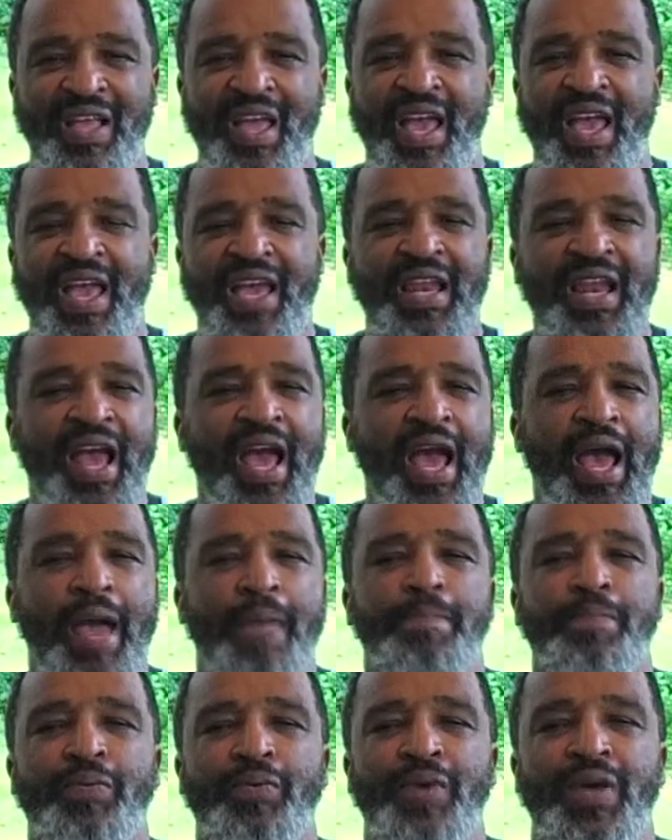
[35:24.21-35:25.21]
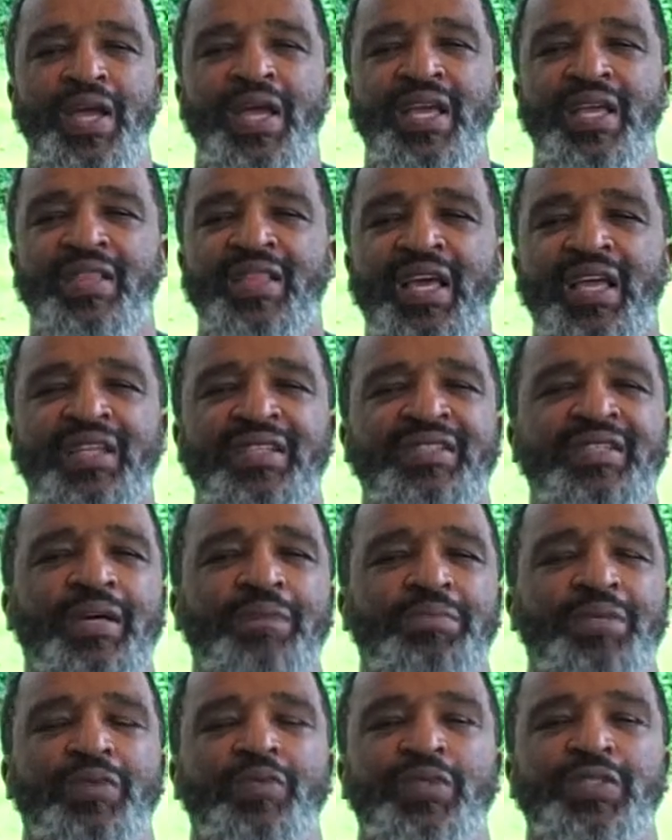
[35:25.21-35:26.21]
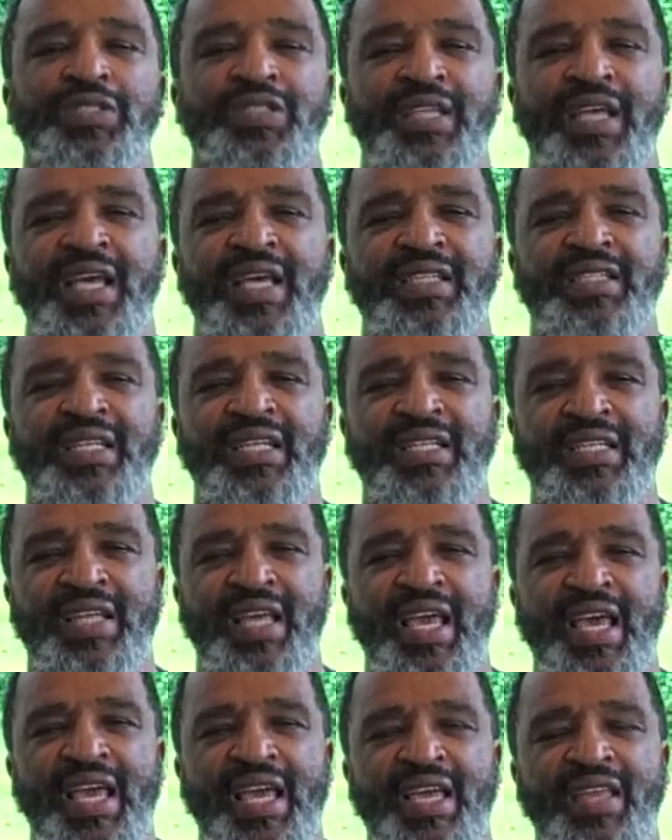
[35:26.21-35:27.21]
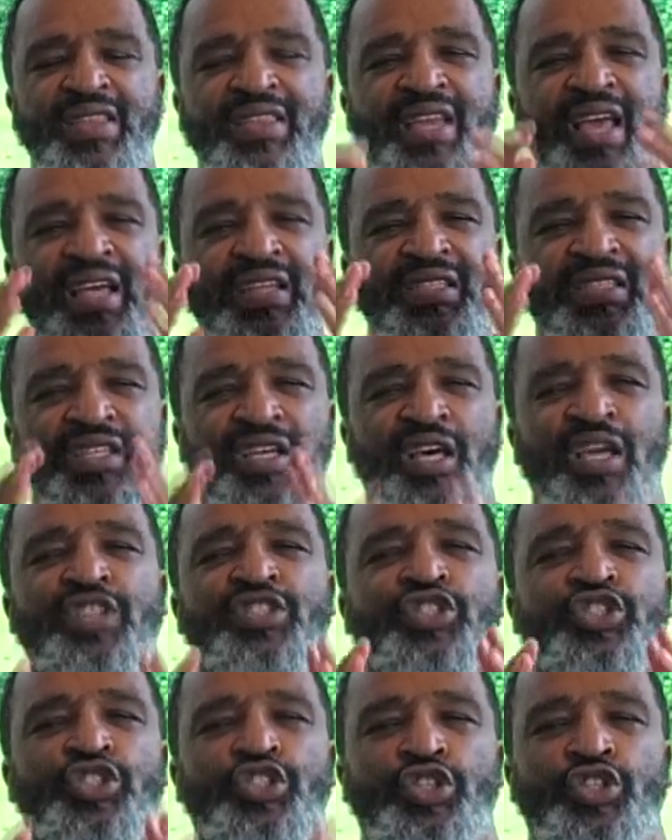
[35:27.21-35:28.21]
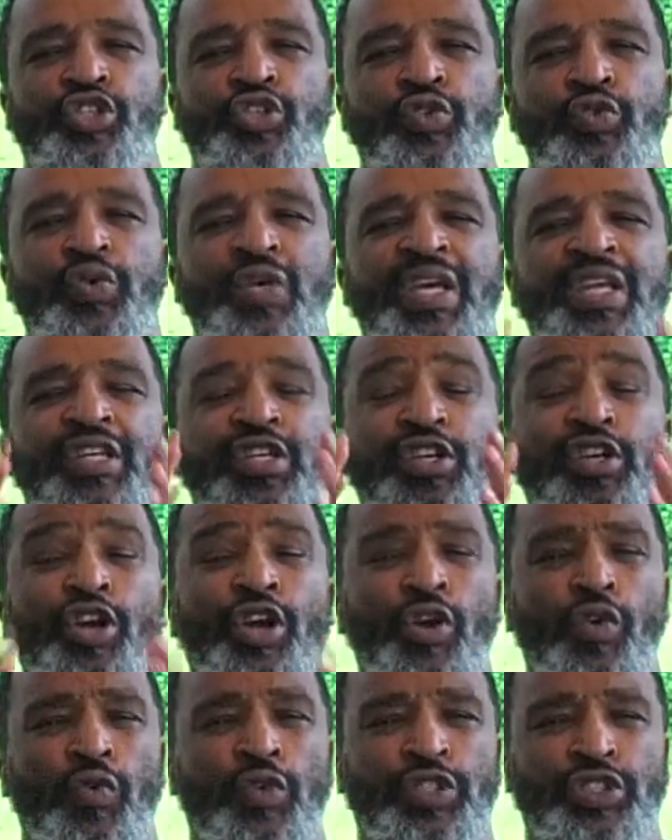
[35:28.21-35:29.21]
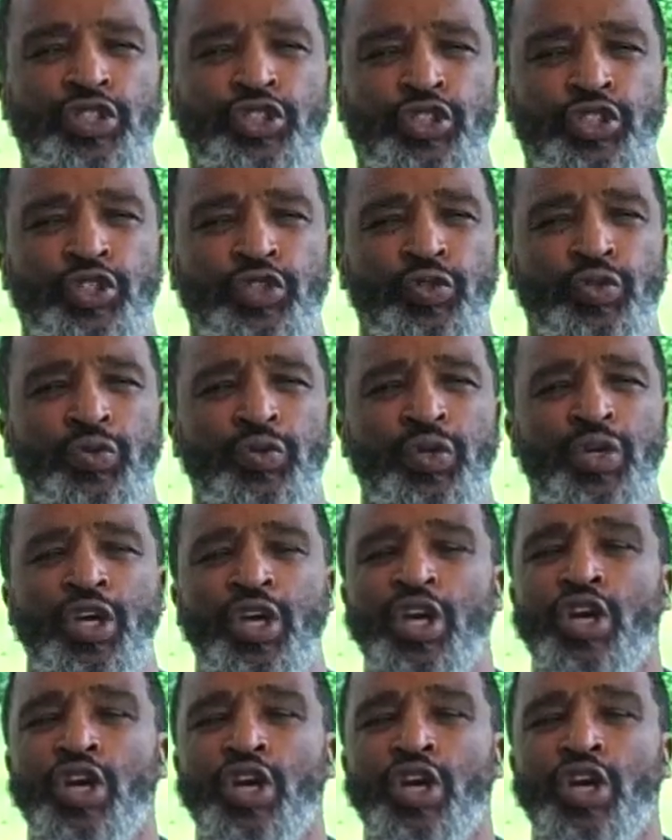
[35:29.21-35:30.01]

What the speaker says: And I pray that something was said today that touched you, encouraged you,